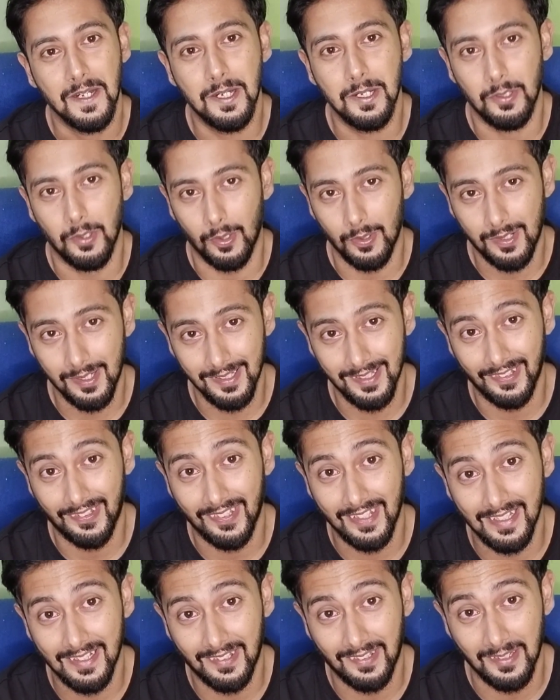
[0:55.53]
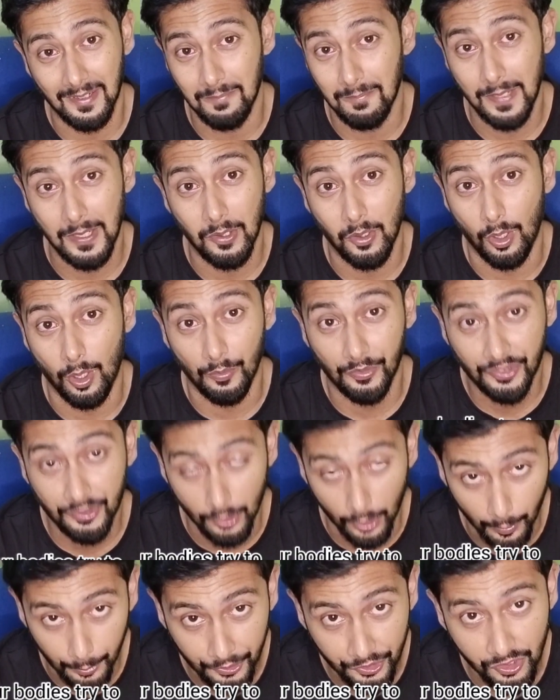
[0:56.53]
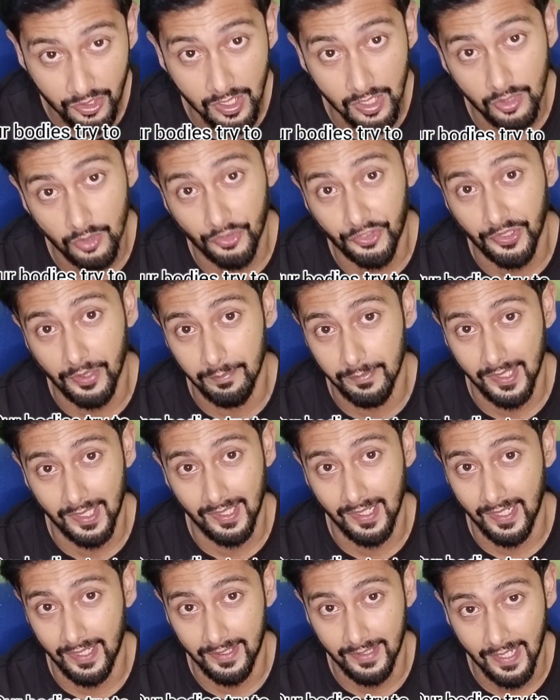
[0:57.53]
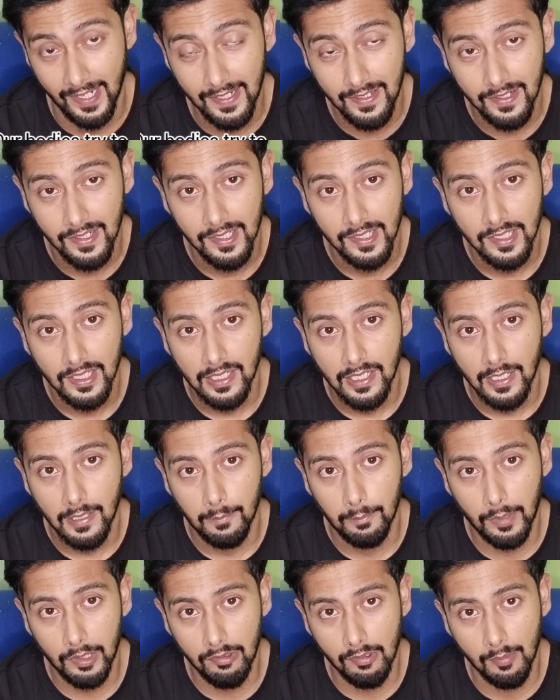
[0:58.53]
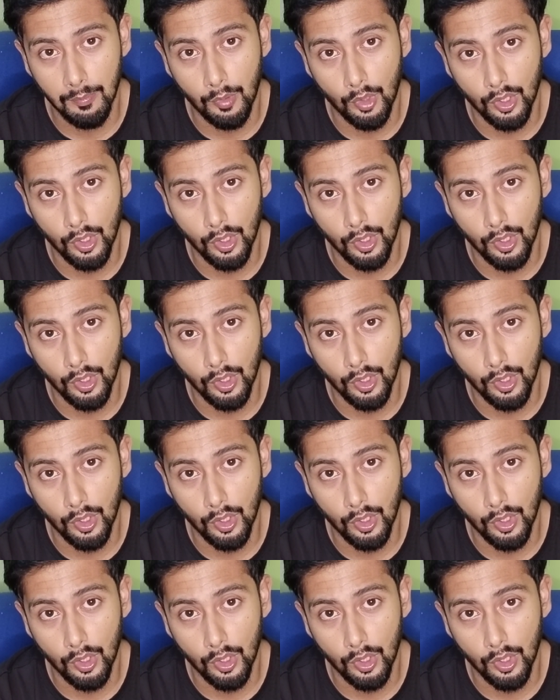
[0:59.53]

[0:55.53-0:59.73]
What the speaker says: not in the sense that being obstinate or something like that. But our